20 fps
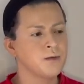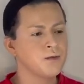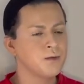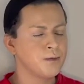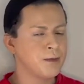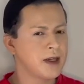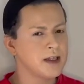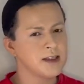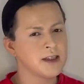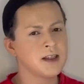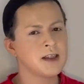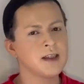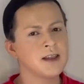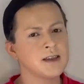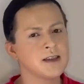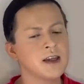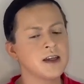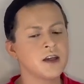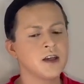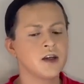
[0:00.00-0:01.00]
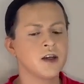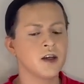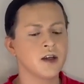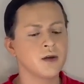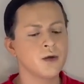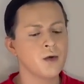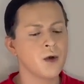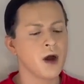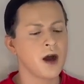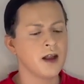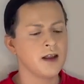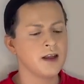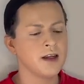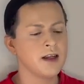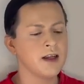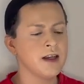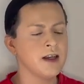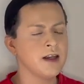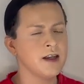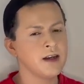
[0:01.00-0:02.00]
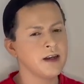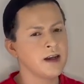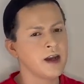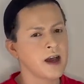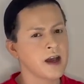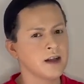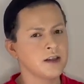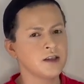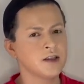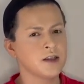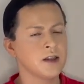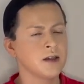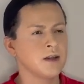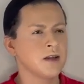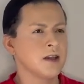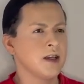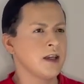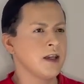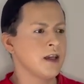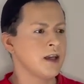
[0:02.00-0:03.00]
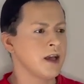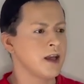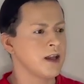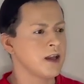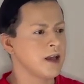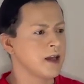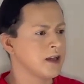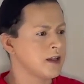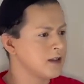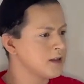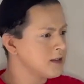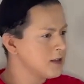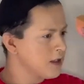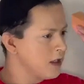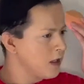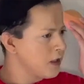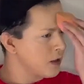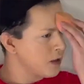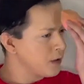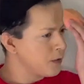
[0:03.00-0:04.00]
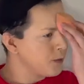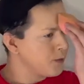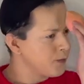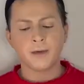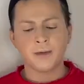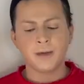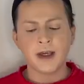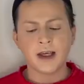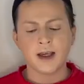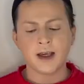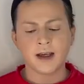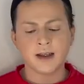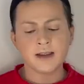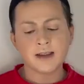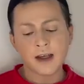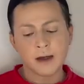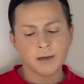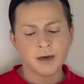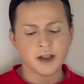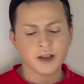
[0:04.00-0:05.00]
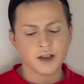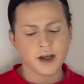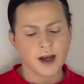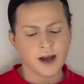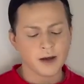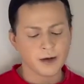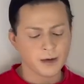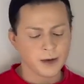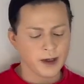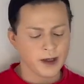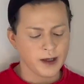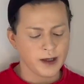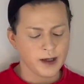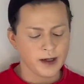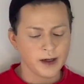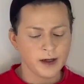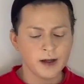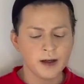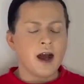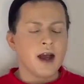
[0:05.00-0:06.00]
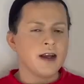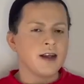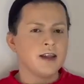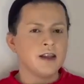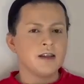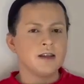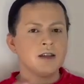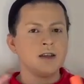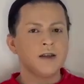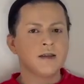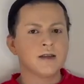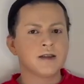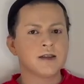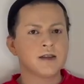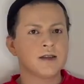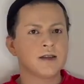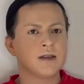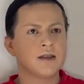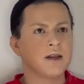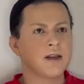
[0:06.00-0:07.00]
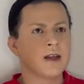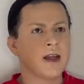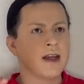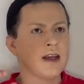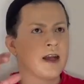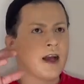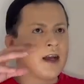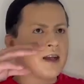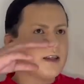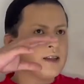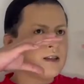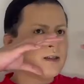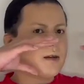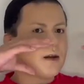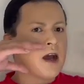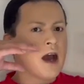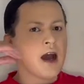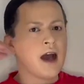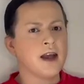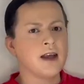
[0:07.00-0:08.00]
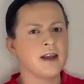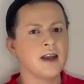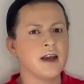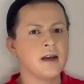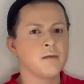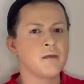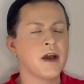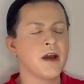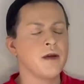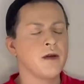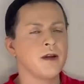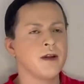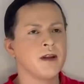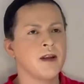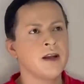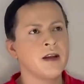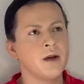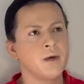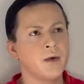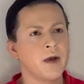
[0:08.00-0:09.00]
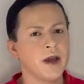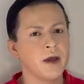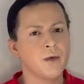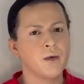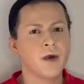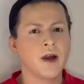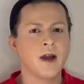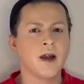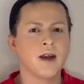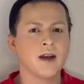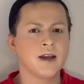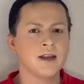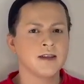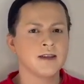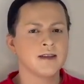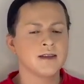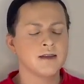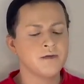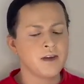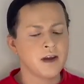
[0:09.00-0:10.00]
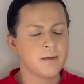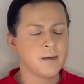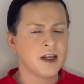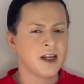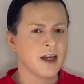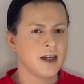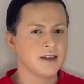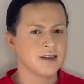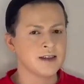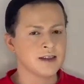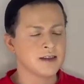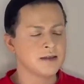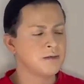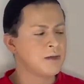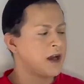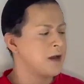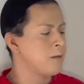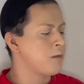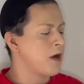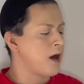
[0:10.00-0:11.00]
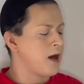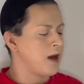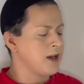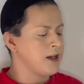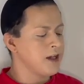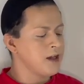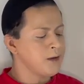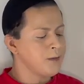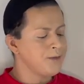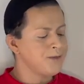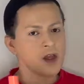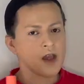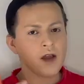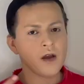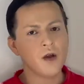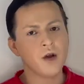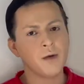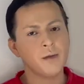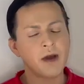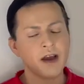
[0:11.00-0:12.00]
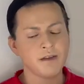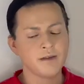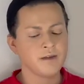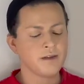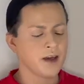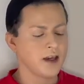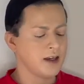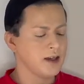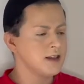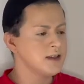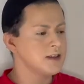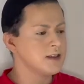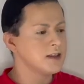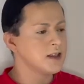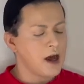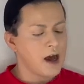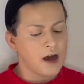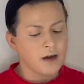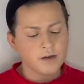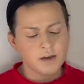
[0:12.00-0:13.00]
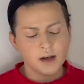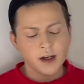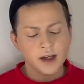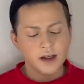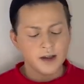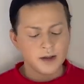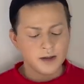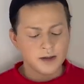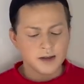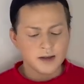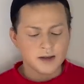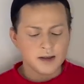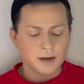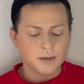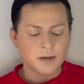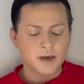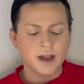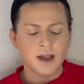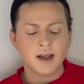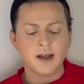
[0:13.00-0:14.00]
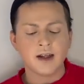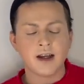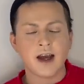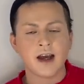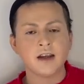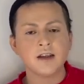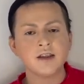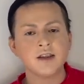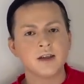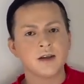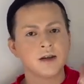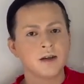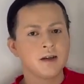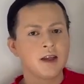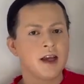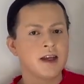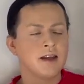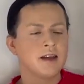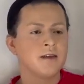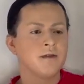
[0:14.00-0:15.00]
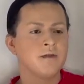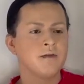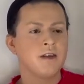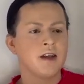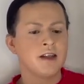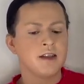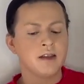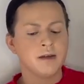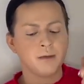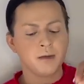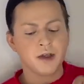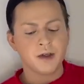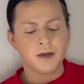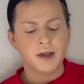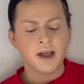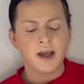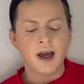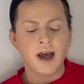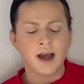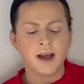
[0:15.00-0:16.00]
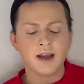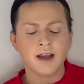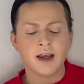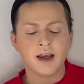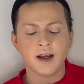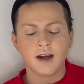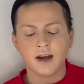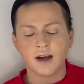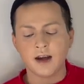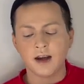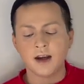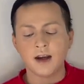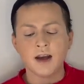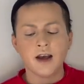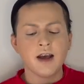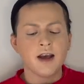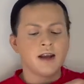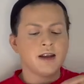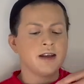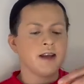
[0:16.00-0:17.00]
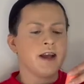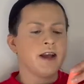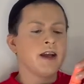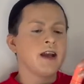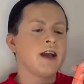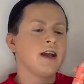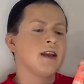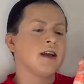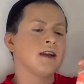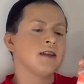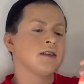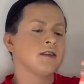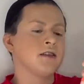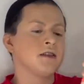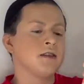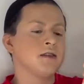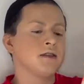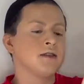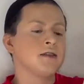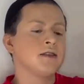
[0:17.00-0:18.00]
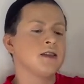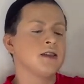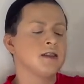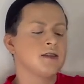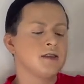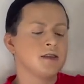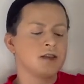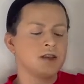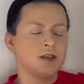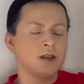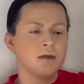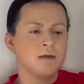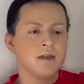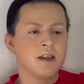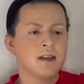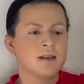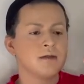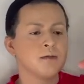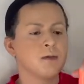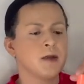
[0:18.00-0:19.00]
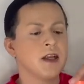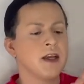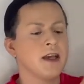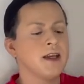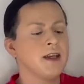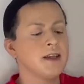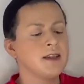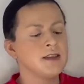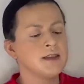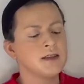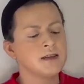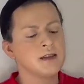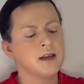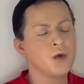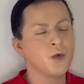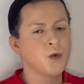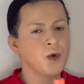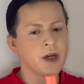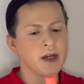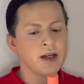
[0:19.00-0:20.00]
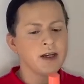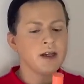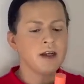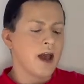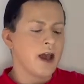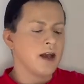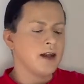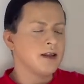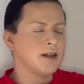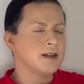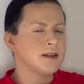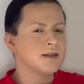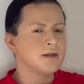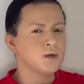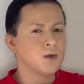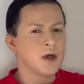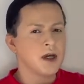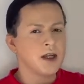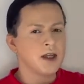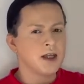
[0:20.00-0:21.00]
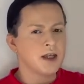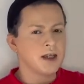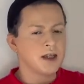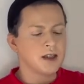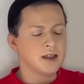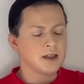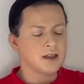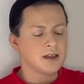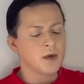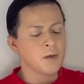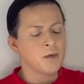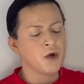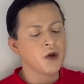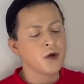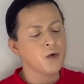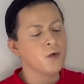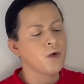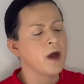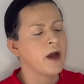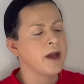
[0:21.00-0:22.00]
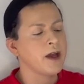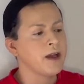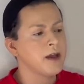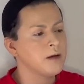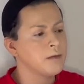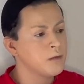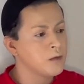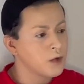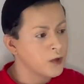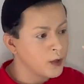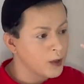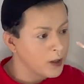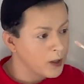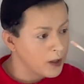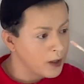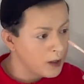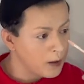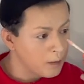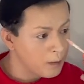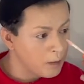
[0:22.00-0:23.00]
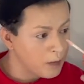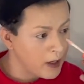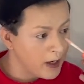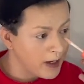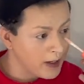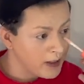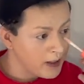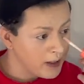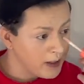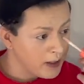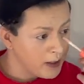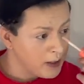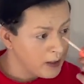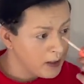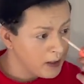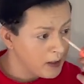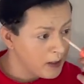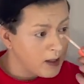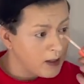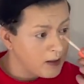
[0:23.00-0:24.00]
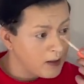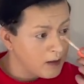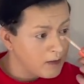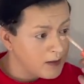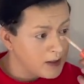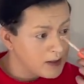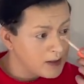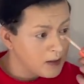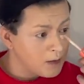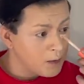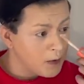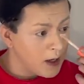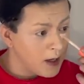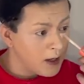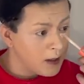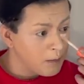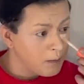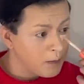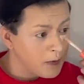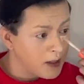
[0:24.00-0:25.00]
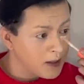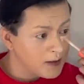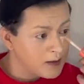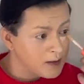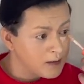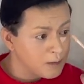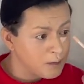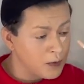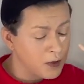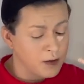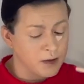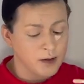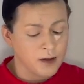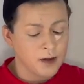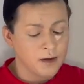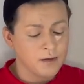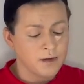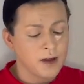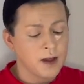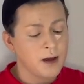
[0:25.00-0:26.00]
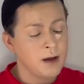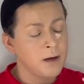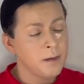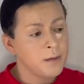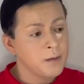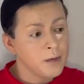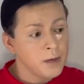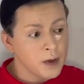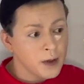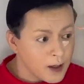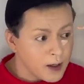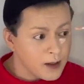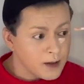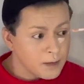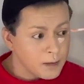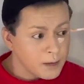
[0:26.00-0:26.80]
Basically it's like good quality, naturally, and like it's cute. Because I'm a drag queen, I need to use, like I need to highlight my, in a way where it feminizes my body or my face. After I use something natural, like the Fenty Beauty highlighter, then I like to use this Juvia's Place one. And this one is more white, more brightening. The reason why I mix both of them is